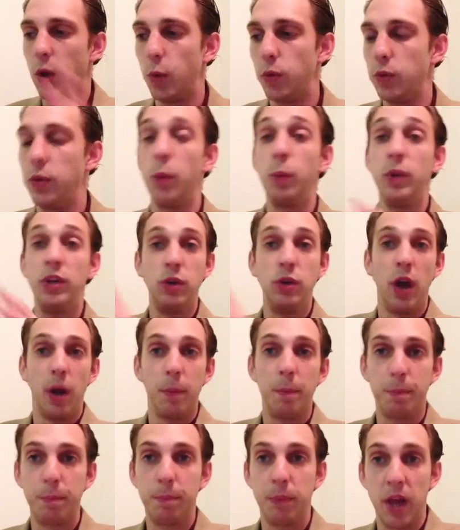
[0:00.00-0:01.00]
that we do
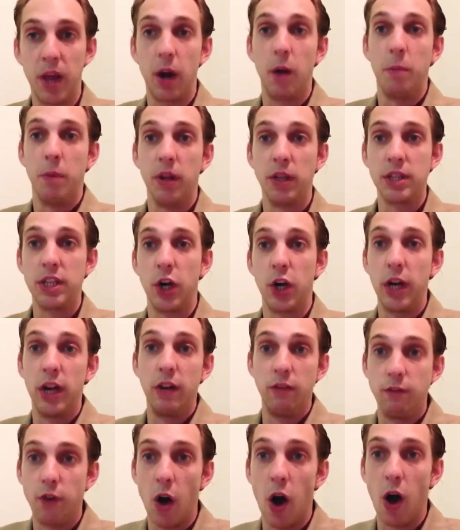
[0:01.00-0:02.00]
not get our military
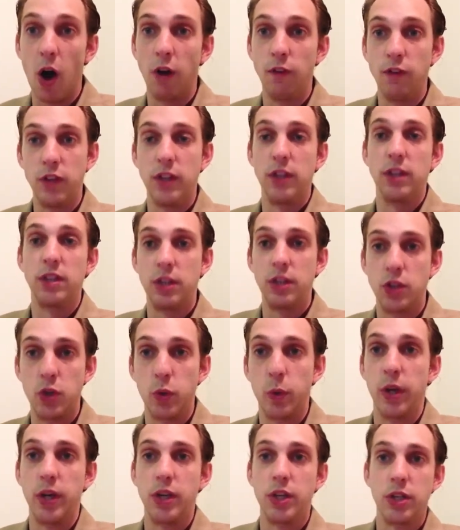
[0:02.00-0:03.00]
involved in the
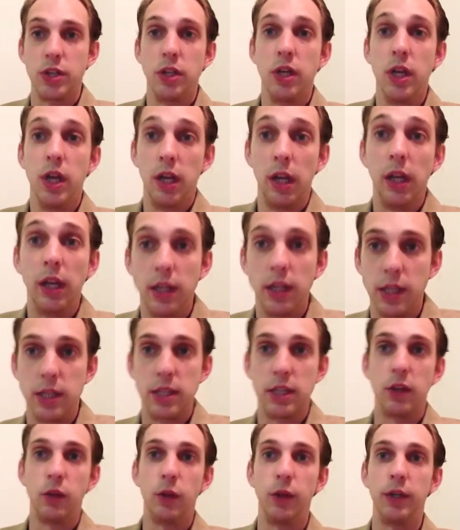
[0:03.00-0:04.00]
situation in
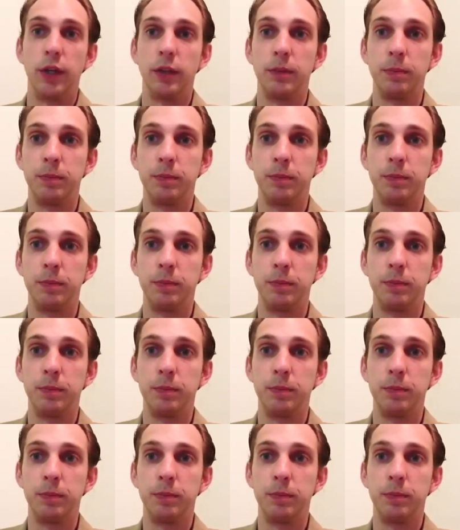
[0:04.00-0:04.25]
Syria.